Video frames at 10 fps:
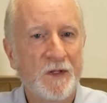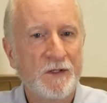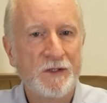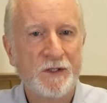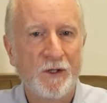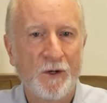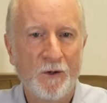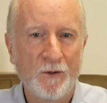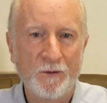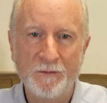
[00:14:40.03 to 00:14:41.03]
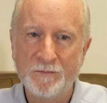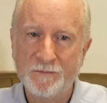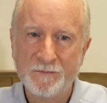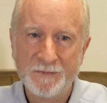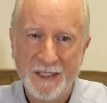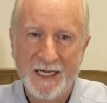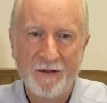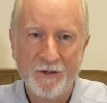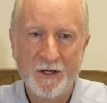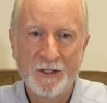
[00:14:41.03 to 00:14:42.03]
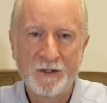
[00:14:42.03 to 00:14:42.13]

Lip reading: So yeah, they're not